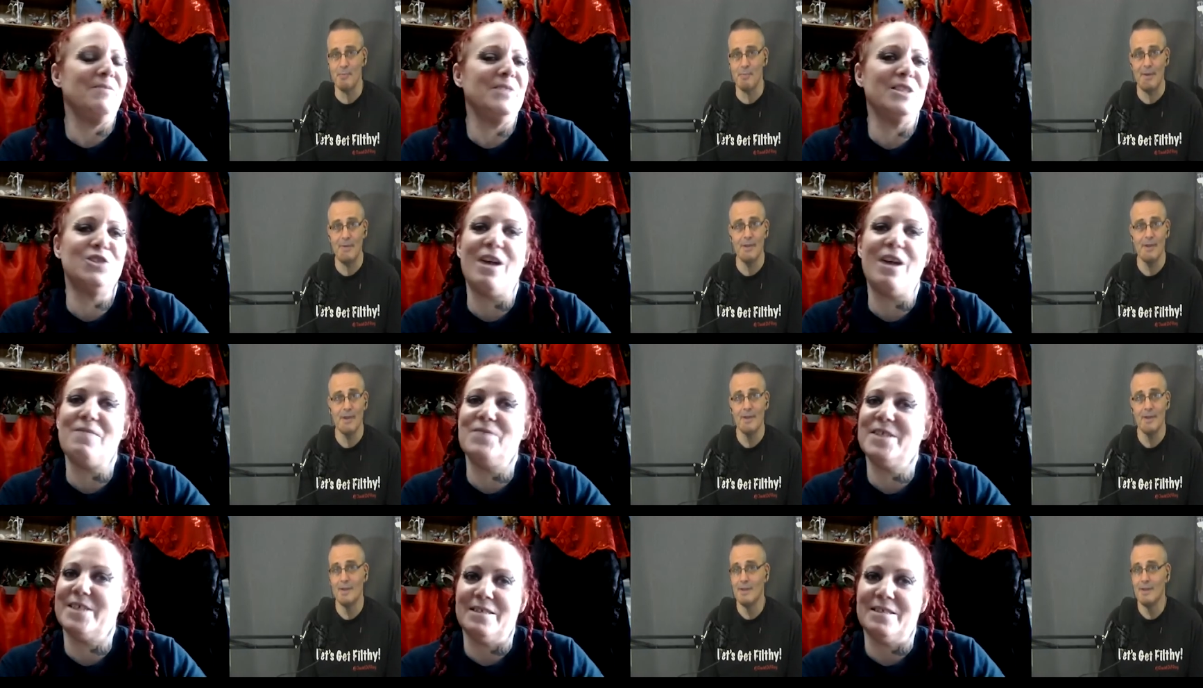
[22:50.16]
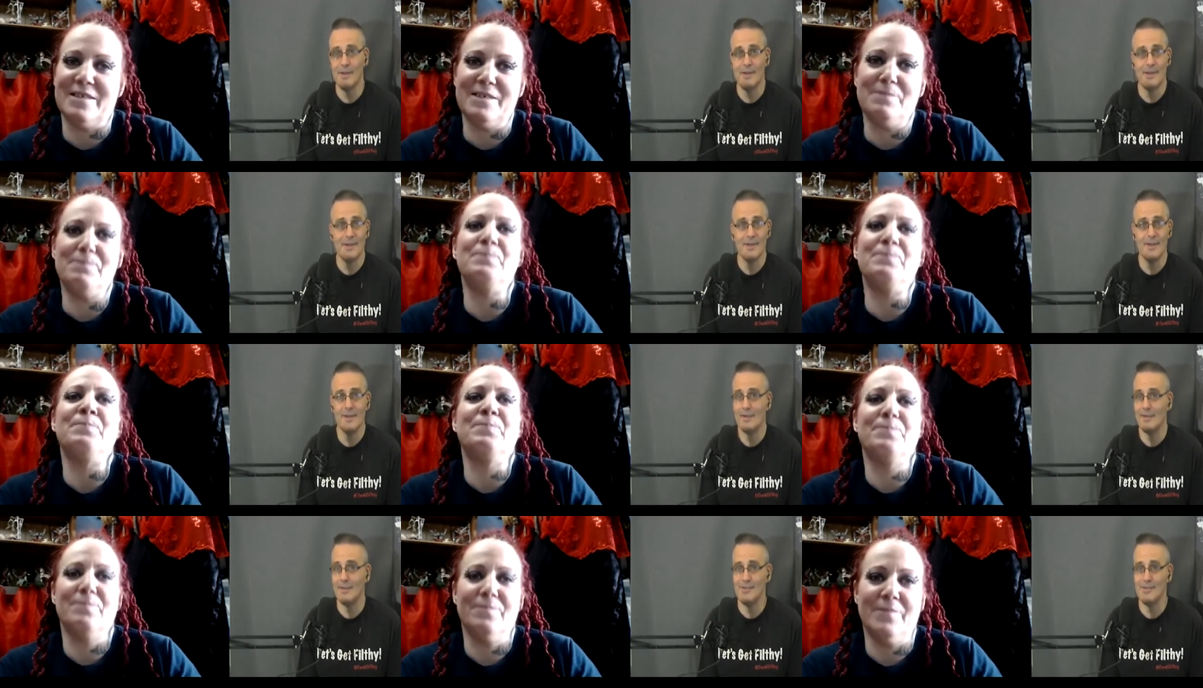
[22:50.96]
Speaker 1: out.
Speaker 2: Graffenstyne. Yep.
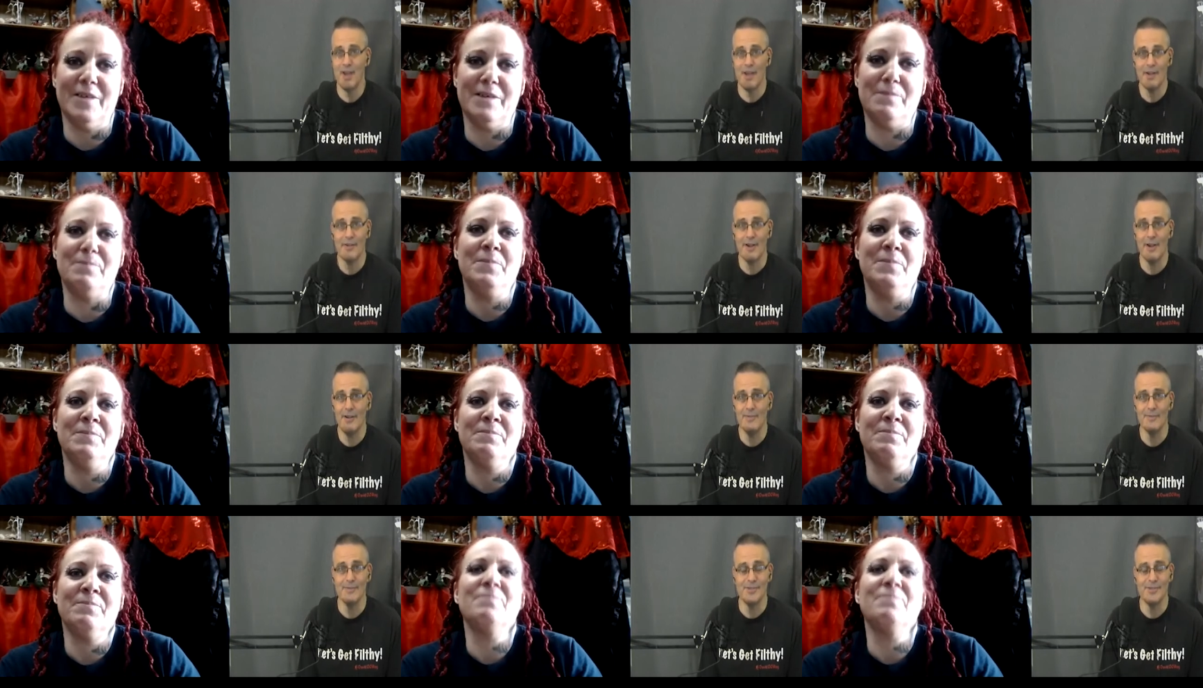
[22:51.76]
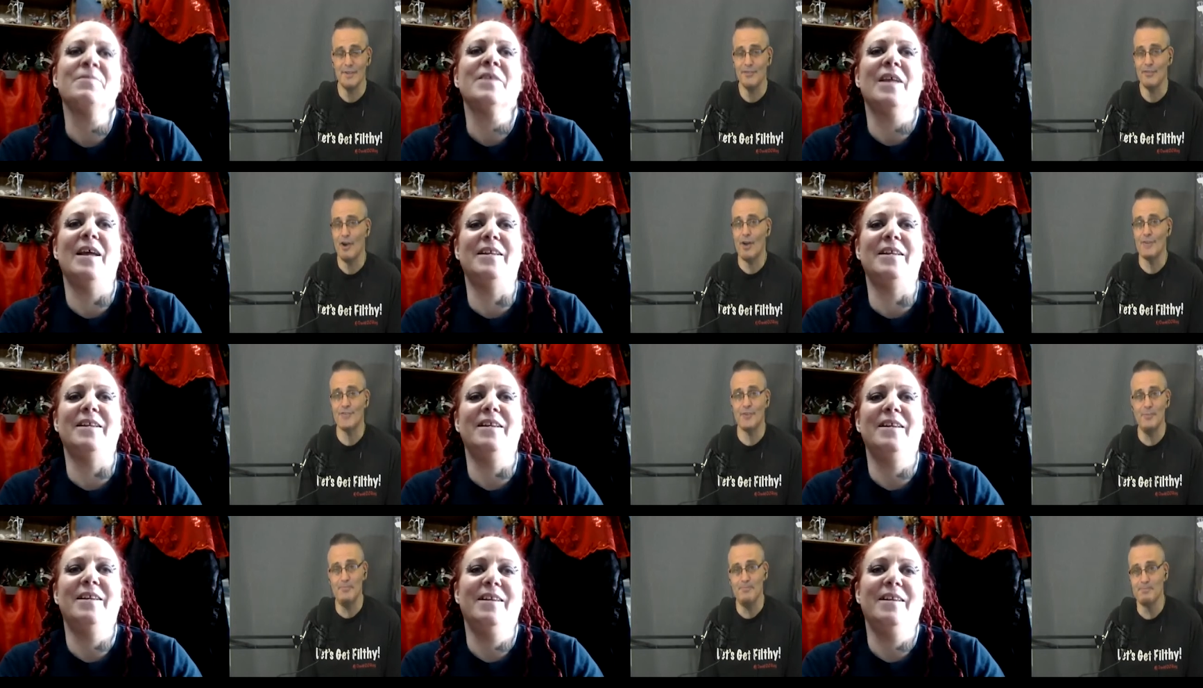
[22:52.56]
Speaker 1: Check her out. She's
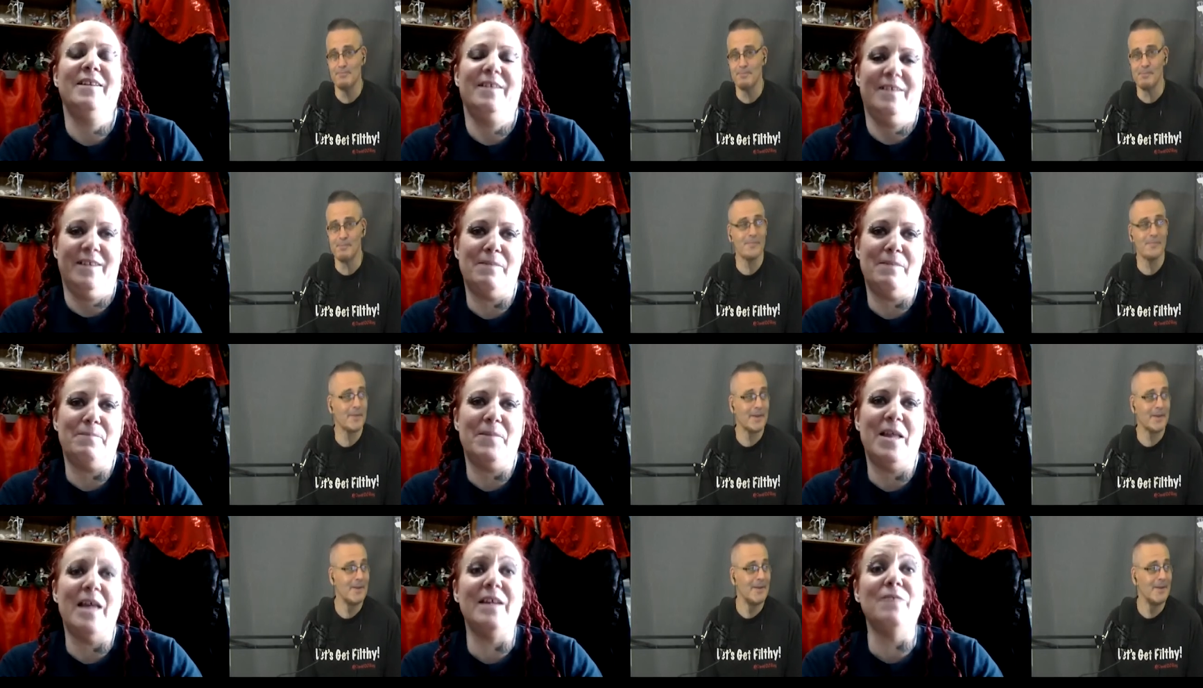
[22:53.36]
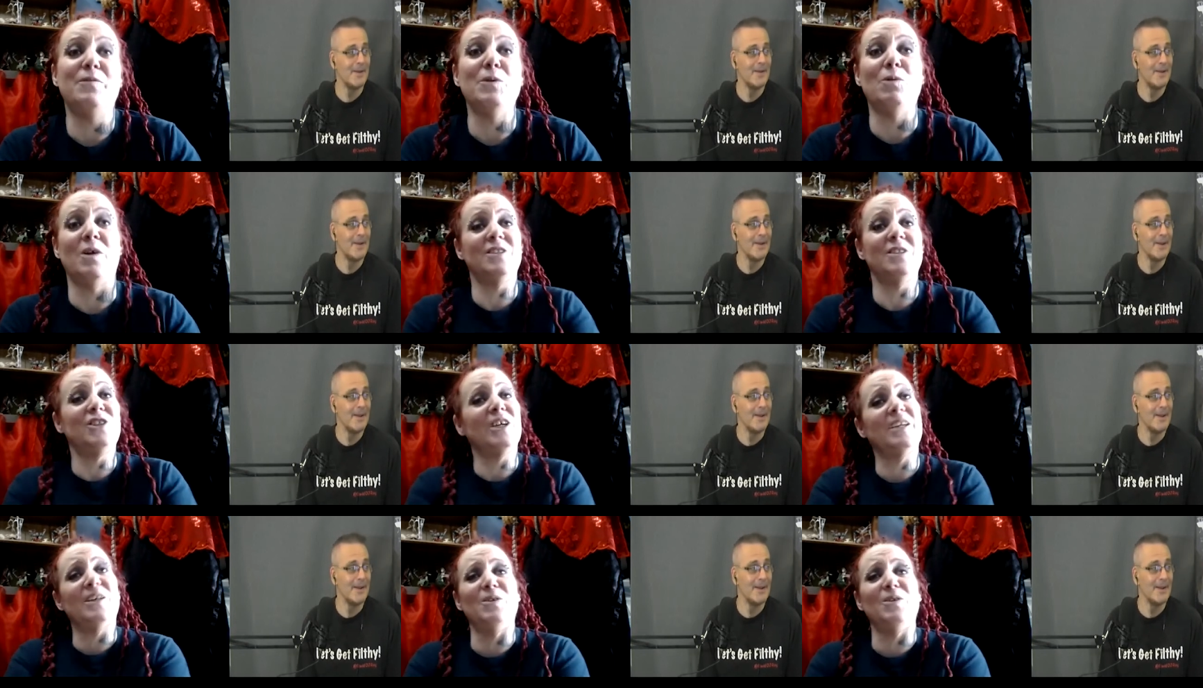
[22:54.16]
awesome.
Speaker 2: yep. And if you want to check
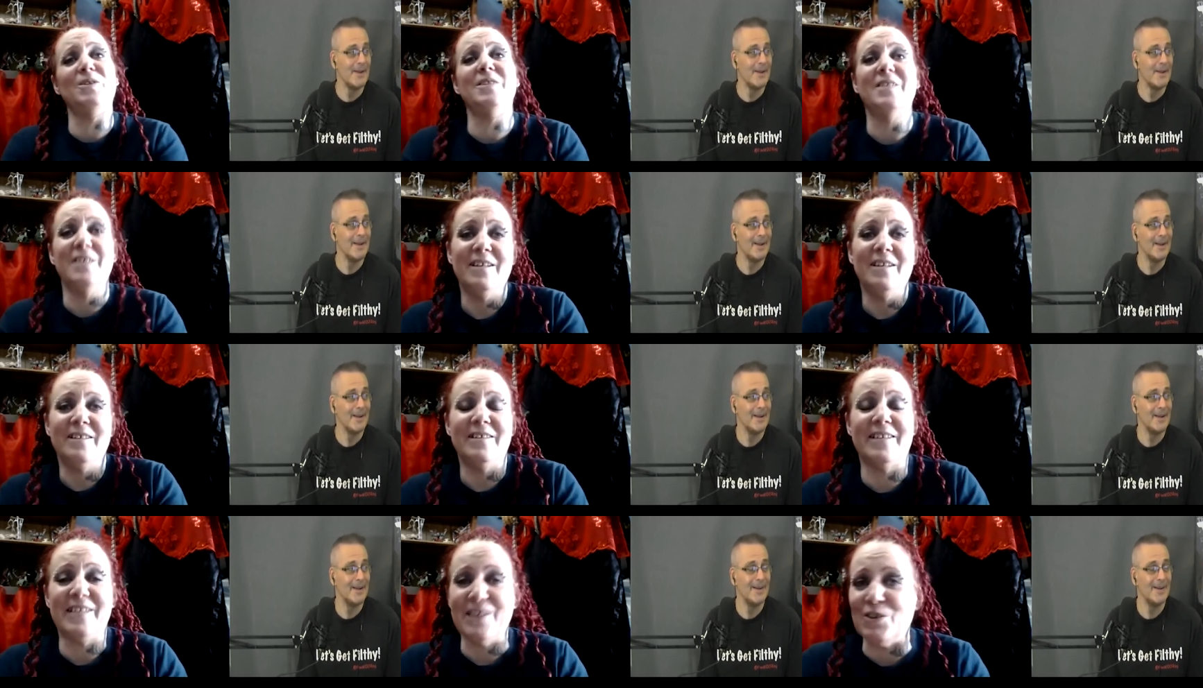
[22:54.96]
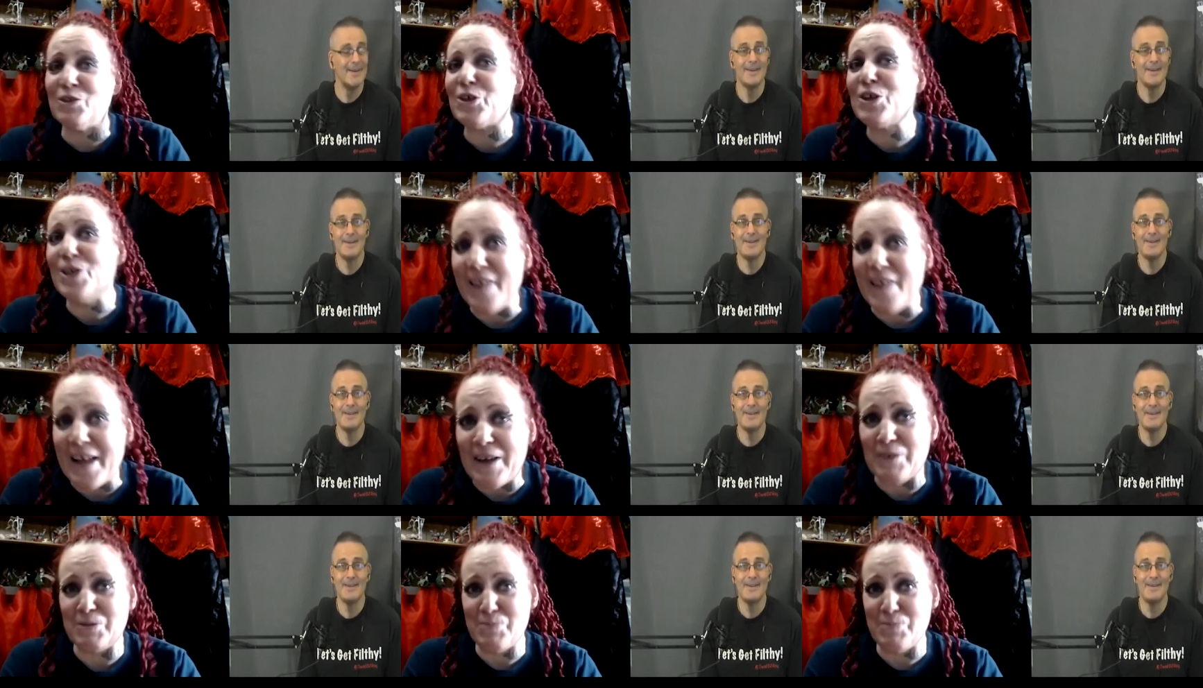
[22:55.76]
out the Killer
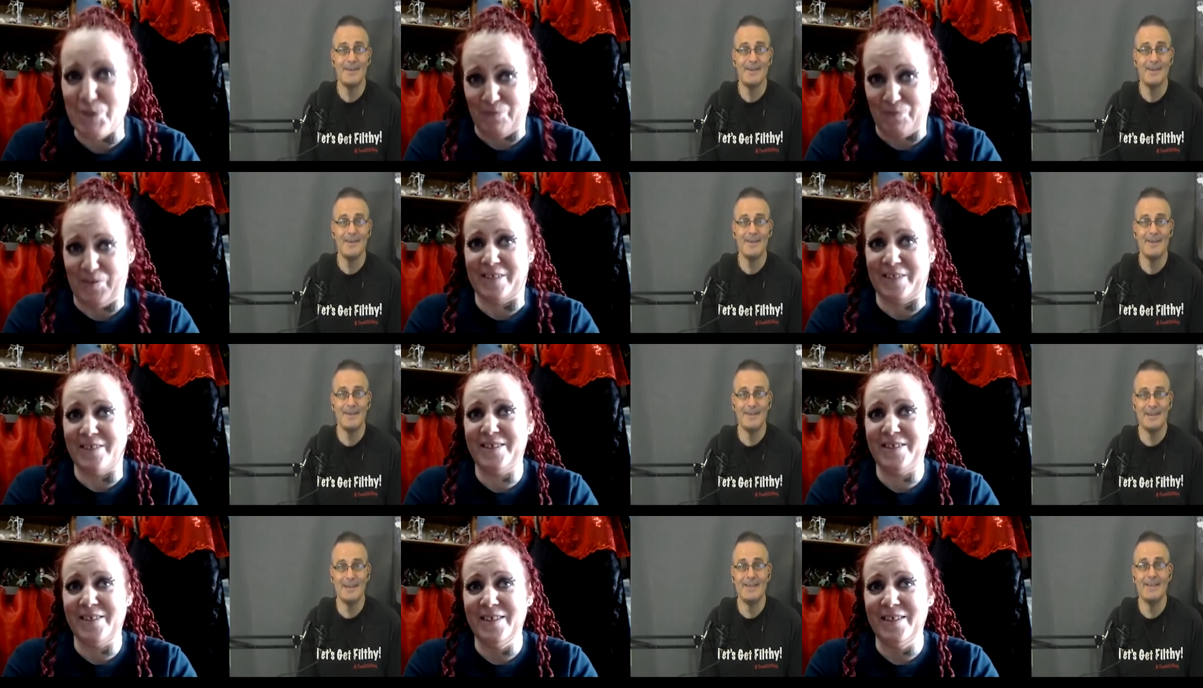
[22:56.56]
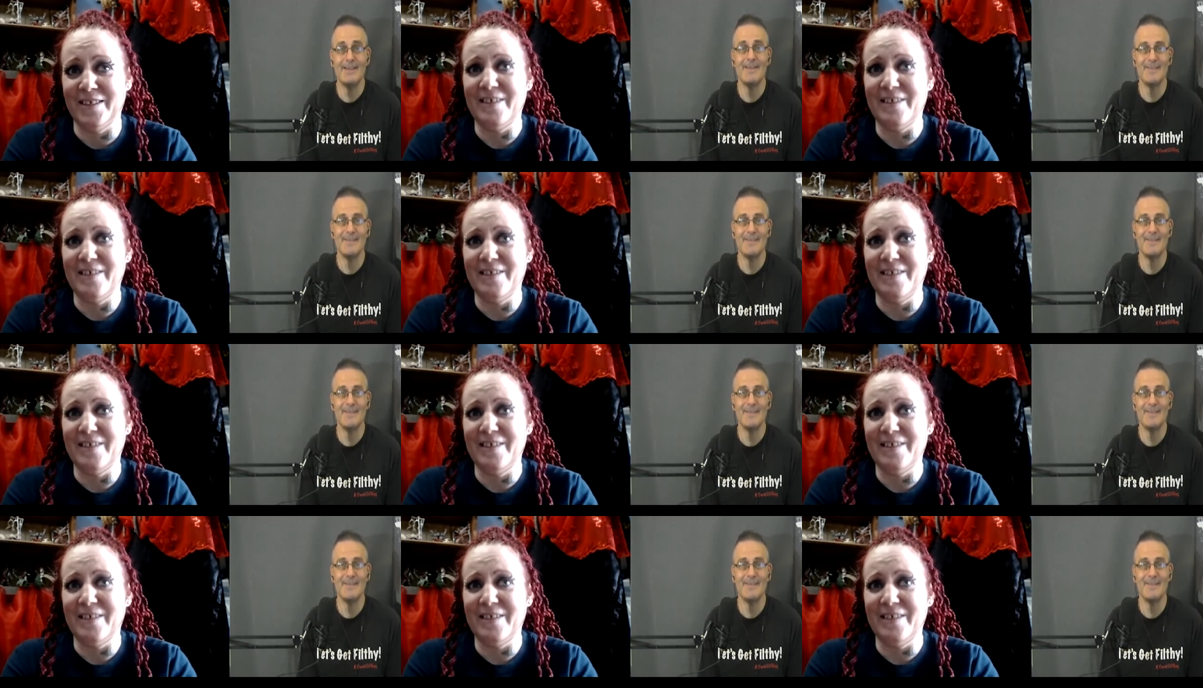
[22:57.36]
Clown movies,